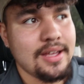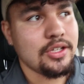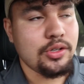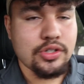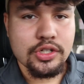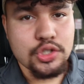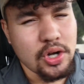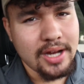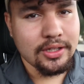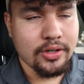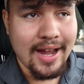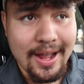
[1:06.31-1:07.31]
You should try
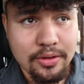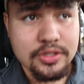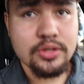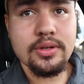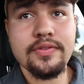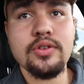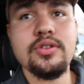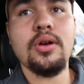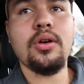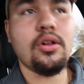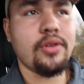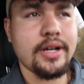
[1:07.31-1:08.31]
and learn how to if you don't
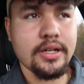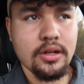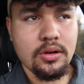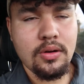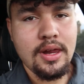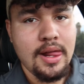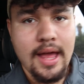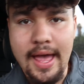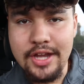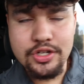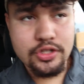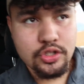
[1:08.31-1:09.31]
already know,
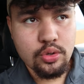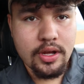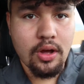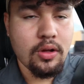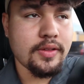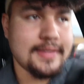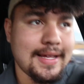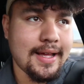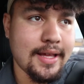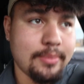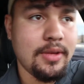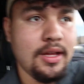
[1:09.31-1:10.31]
and just do it all the
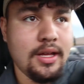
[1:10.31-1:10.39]
time.